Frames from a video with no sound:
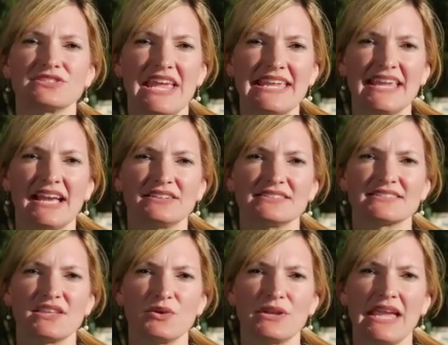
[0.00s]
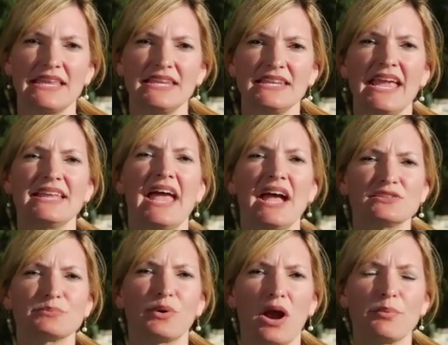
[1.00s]
takeout is located and how to
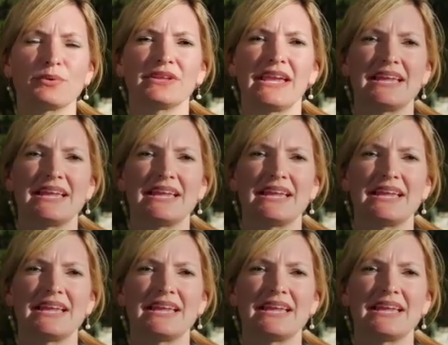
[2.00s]
properly